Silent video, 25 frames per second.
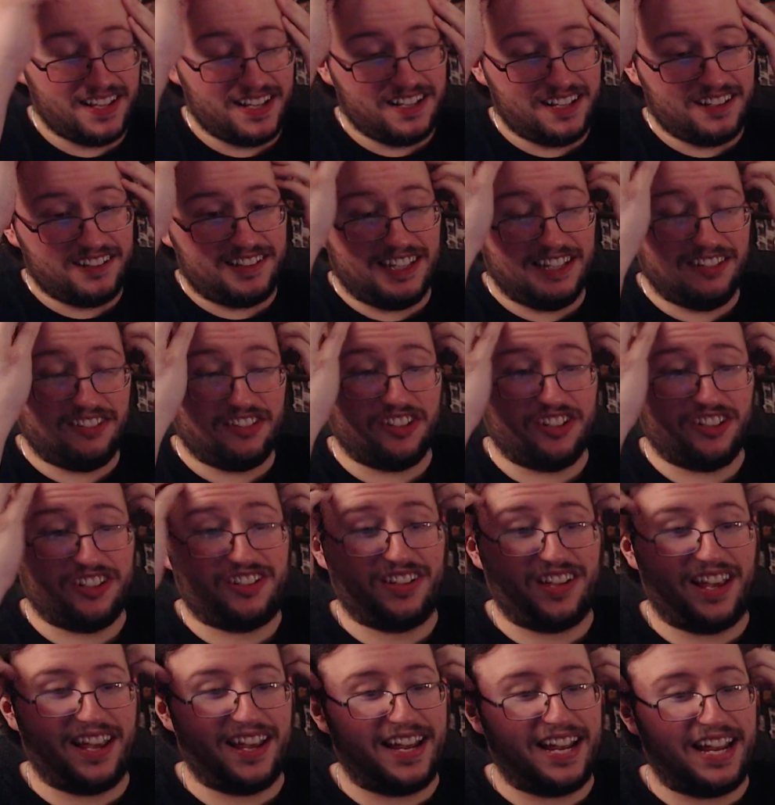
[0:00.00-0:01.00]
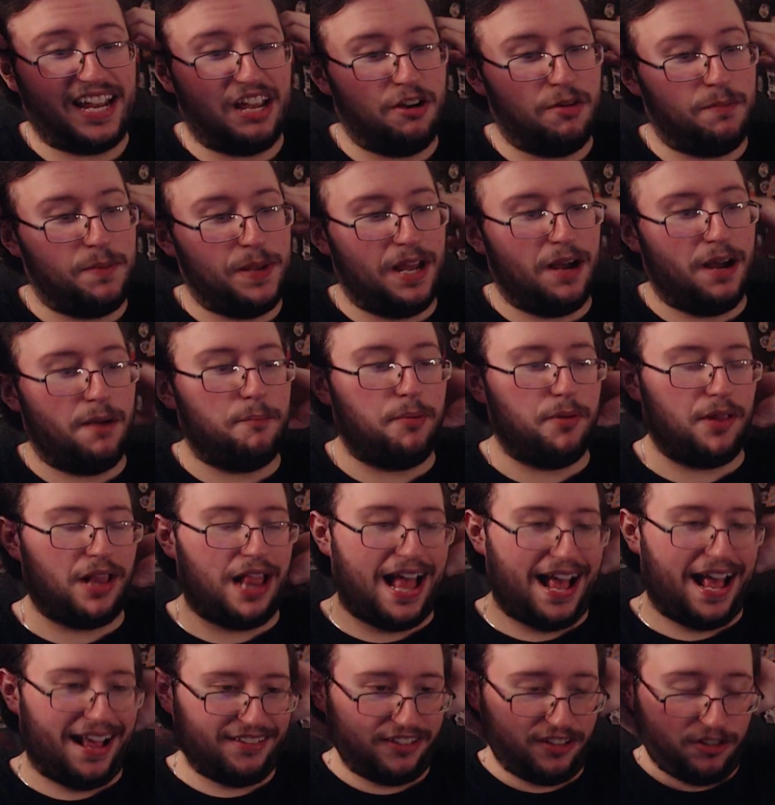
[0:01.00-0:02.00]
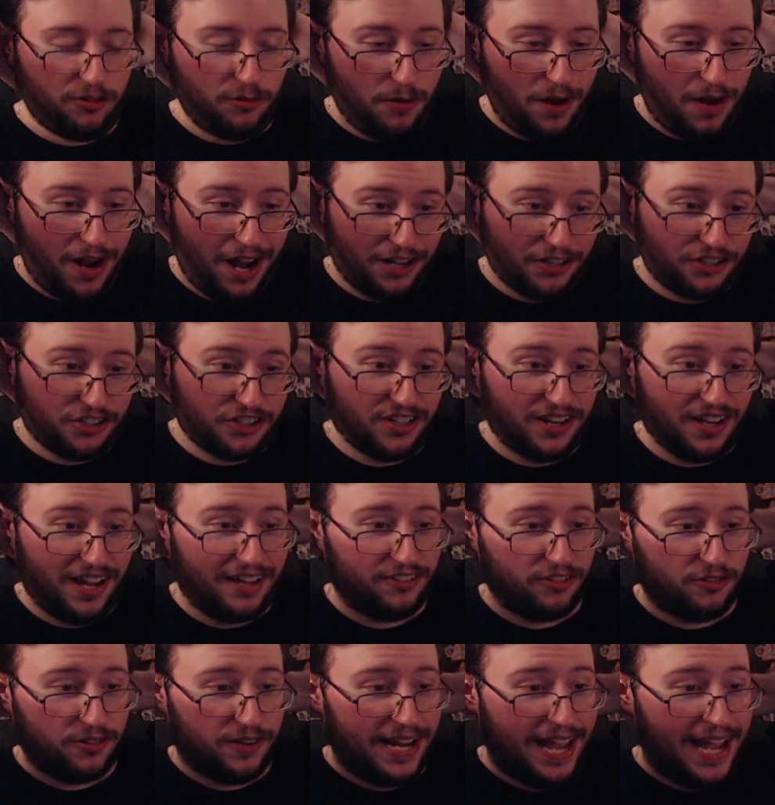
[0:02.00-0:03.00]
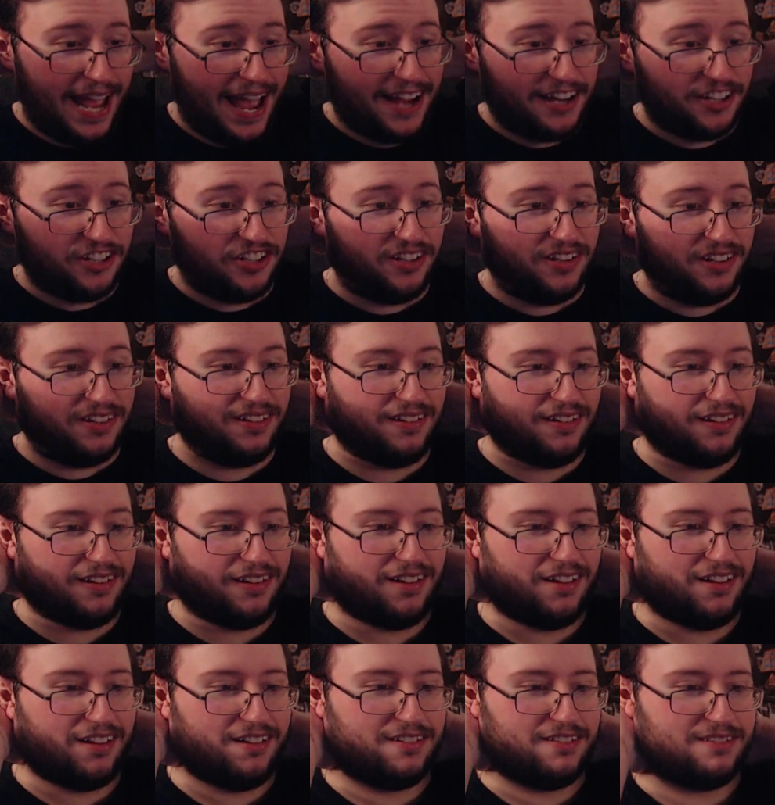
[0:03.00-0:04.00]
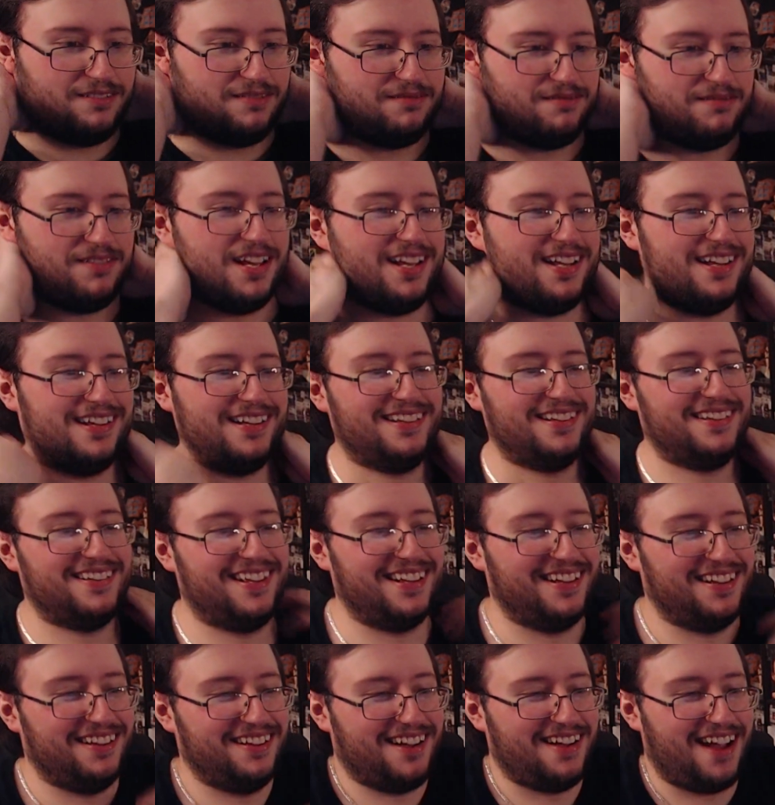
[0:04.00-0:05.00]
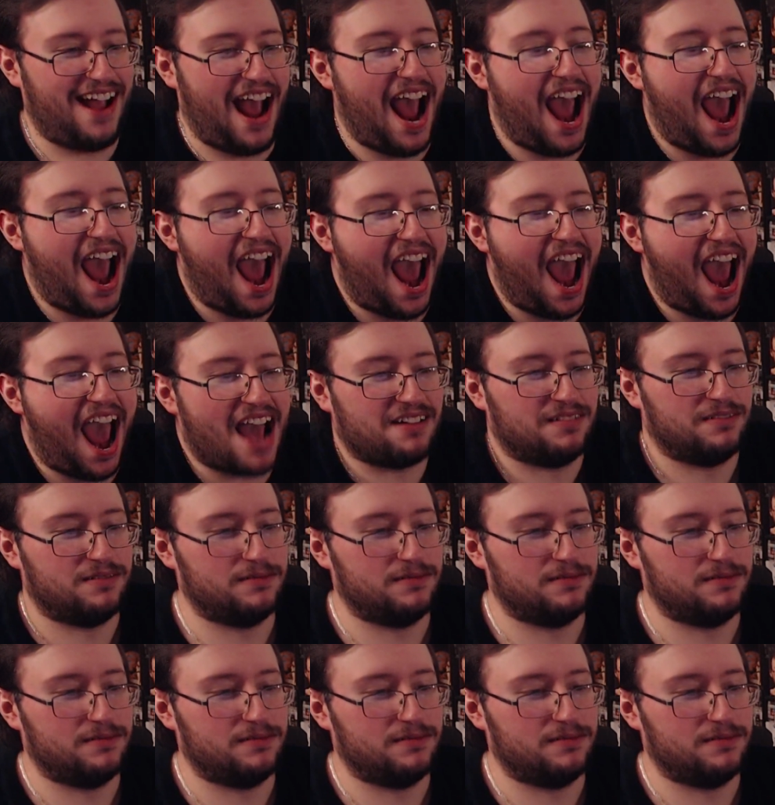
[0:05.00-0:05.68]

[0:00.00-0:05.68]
This looks like it would be a blast to watch as a reaction. ah!